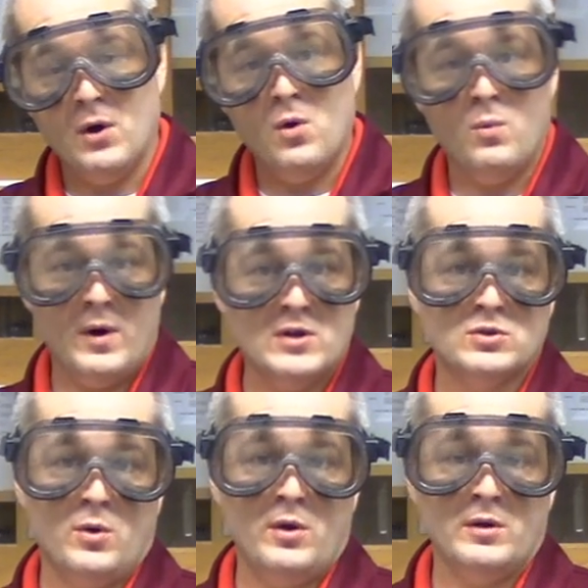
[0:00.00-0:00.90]
Don't wear
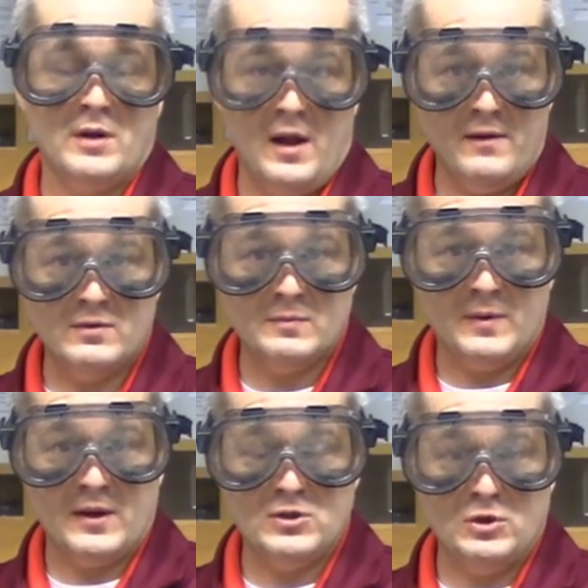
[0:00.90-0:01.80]
soiled gloves
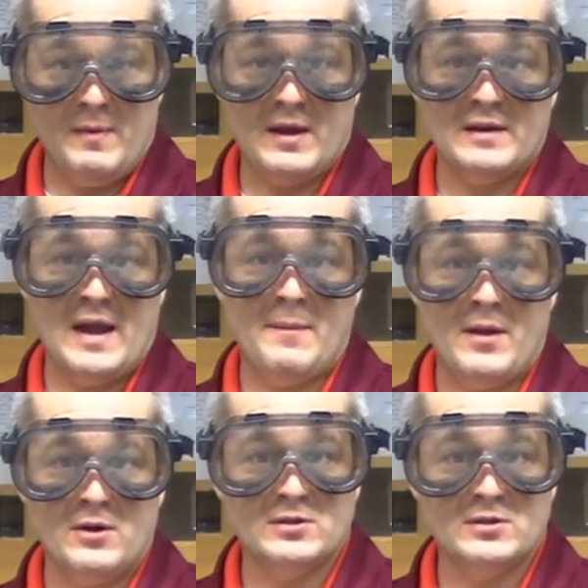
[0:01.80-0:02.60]
because you may contaminate